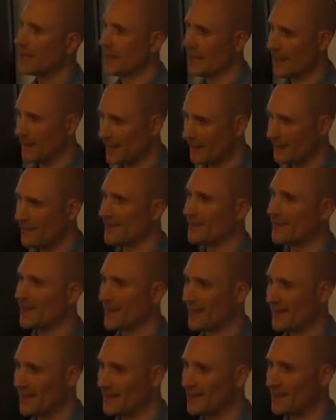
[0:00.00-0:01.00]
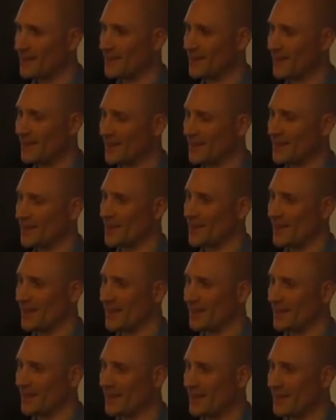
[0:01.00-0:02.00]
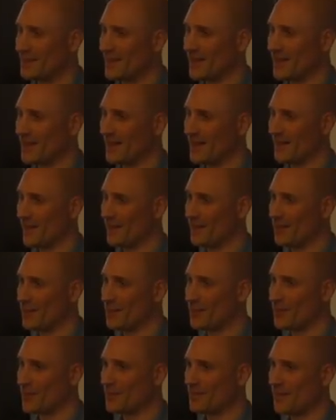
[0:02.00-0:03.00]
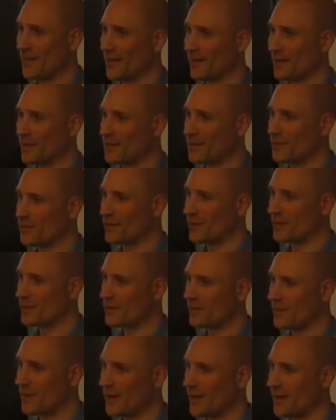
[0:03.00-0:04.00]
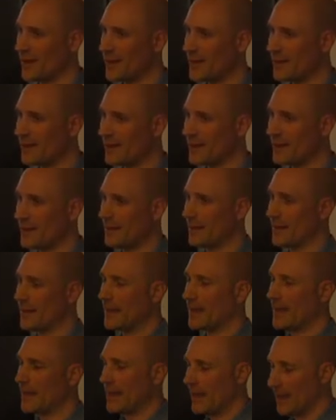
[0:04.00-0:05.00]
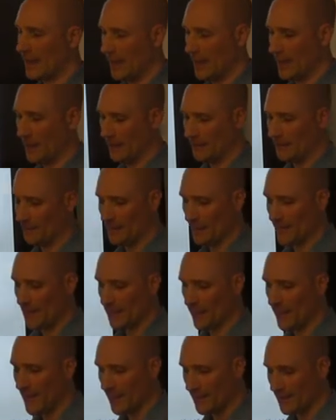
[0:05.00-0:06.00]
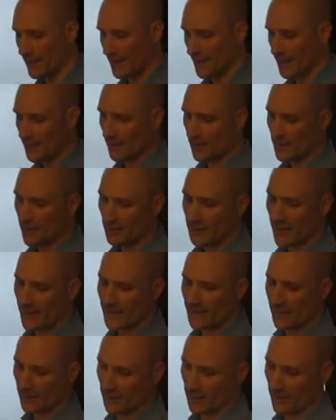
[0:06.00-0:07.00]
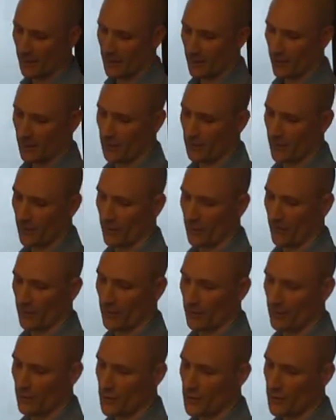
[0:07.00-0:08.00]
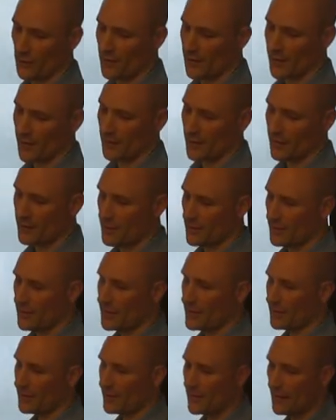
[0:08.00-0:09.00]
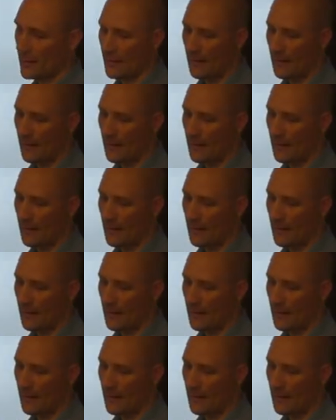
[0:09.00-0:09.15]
Yeah, adapter signatures, yeah. It has been proposed by Andrew Polstra, I guess. So yeah, it's also based on Schnorr signatures.